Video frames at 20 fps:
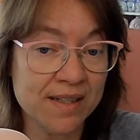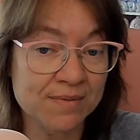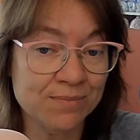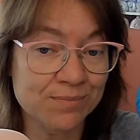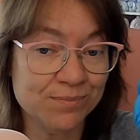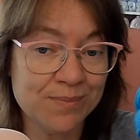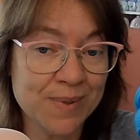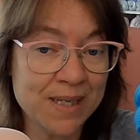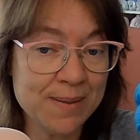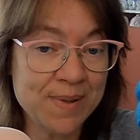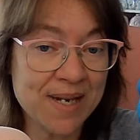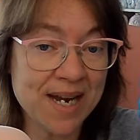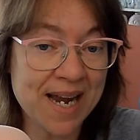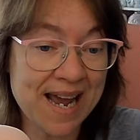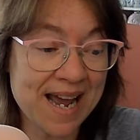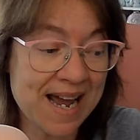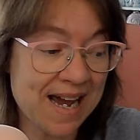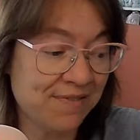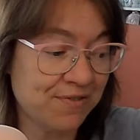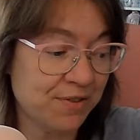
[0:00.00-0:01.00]
maybe a
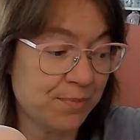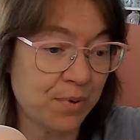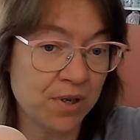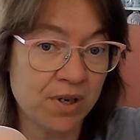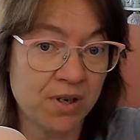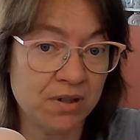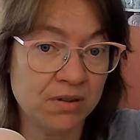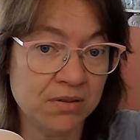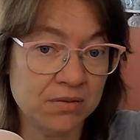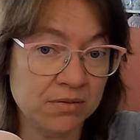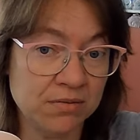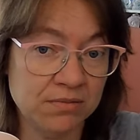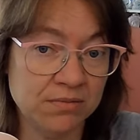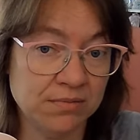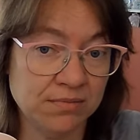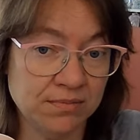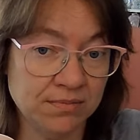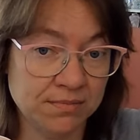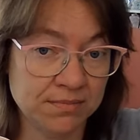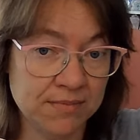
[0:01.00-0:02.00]
half a ball
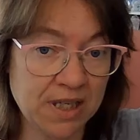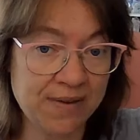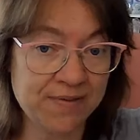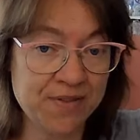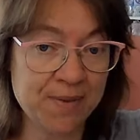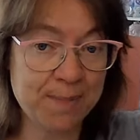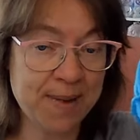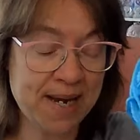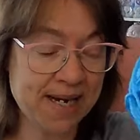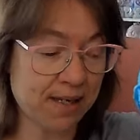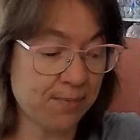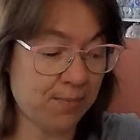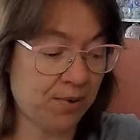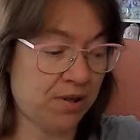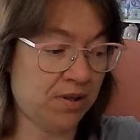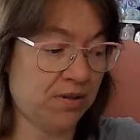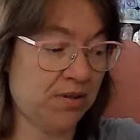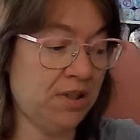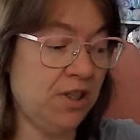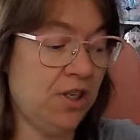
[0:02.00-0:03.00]
of the mega
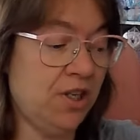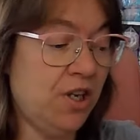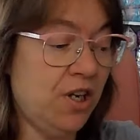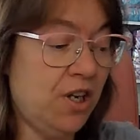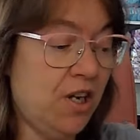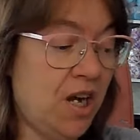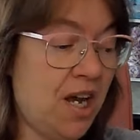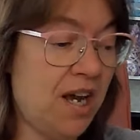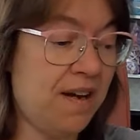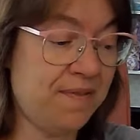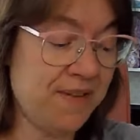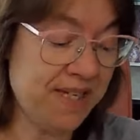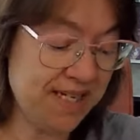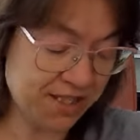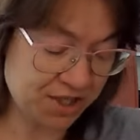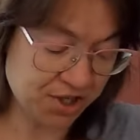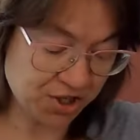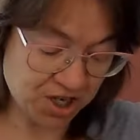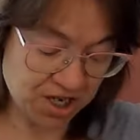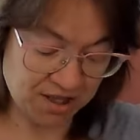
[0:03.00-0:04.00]
ball of
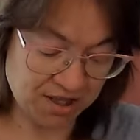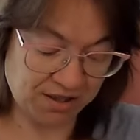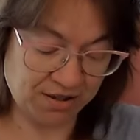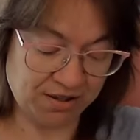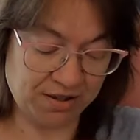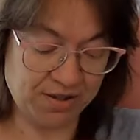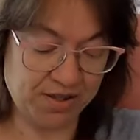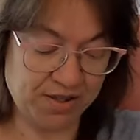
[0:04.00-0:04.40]
each color.